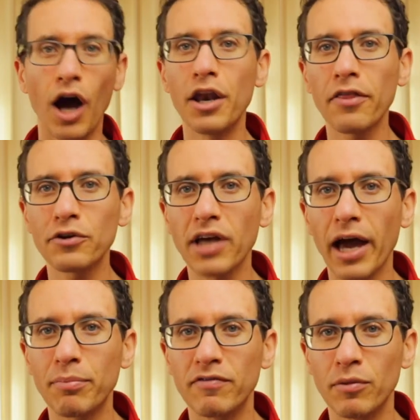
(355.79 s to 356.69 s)
Another
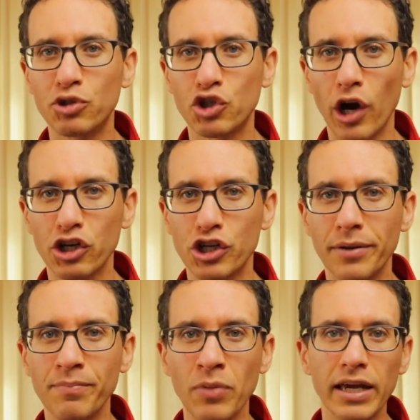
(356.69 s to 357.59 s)
type of
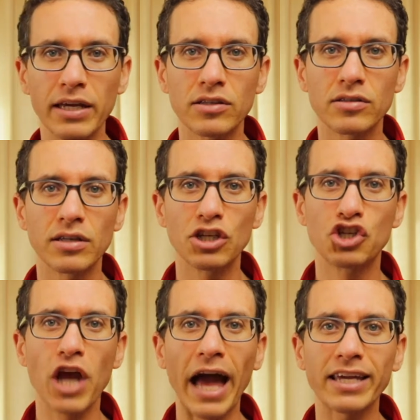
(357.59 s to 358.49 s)
obstruction is
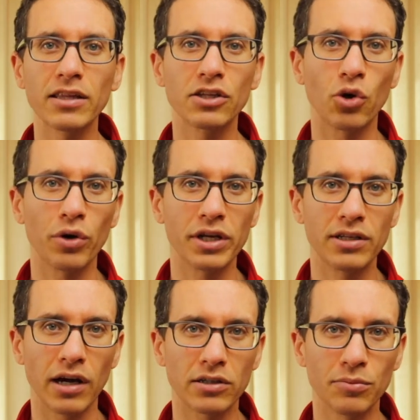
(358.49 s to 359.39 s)
ejaculatory
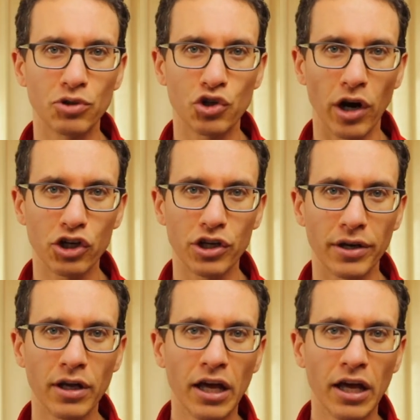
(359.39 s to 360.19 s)
duct obstruction.